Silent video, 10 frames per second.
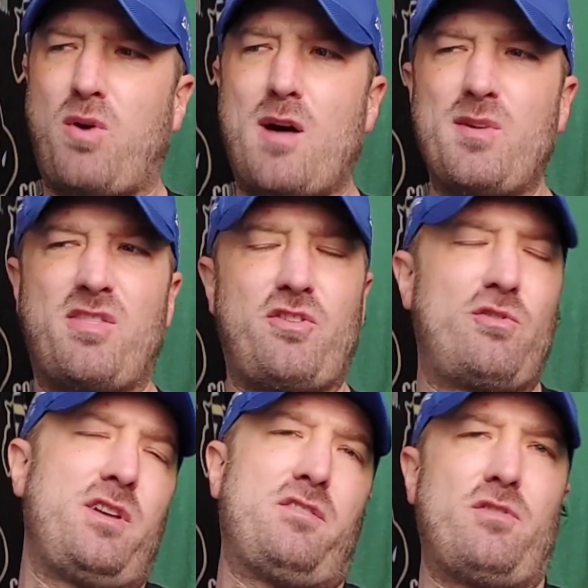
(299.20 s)
probably
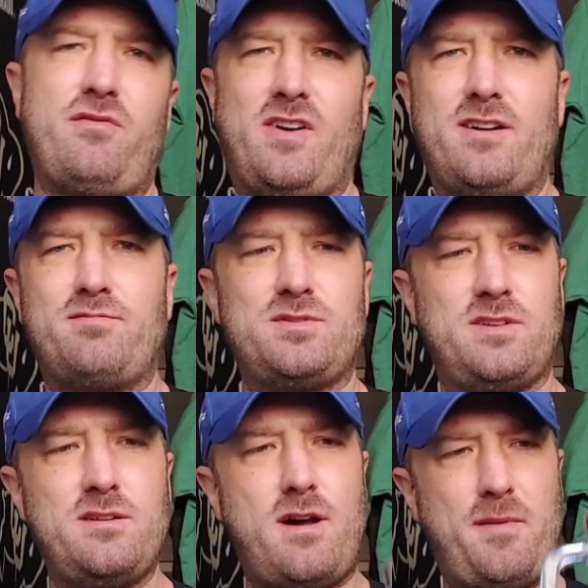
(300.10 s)
30,
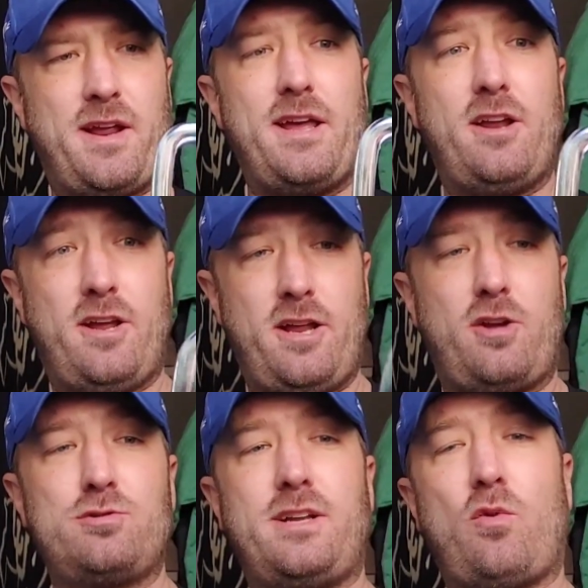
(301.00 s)
35%. I mean, again, it,
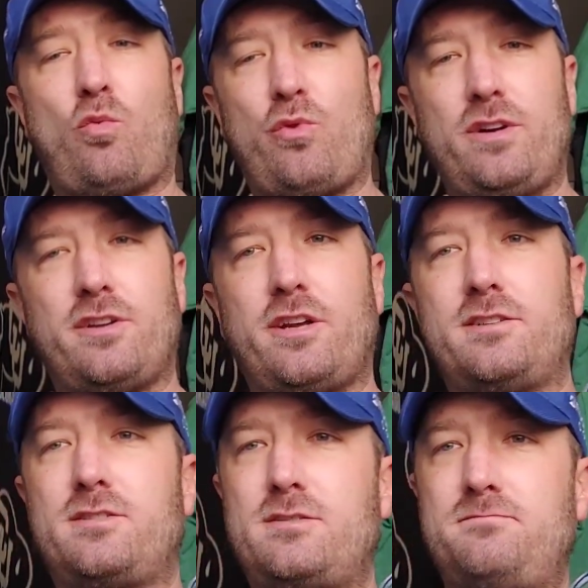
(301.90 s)
goes down real
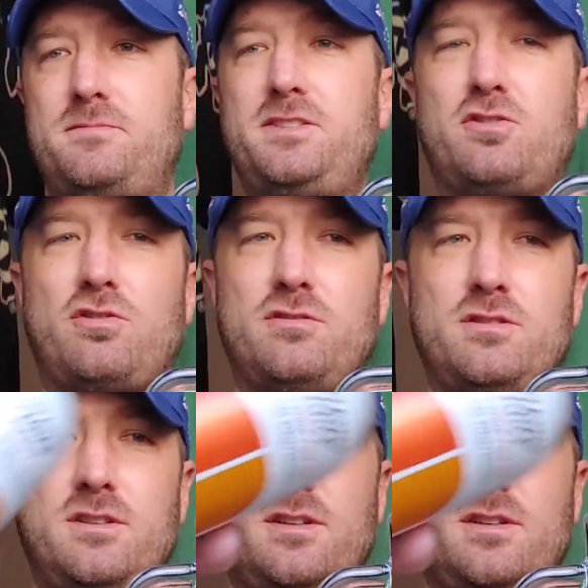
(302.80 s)
nice. These are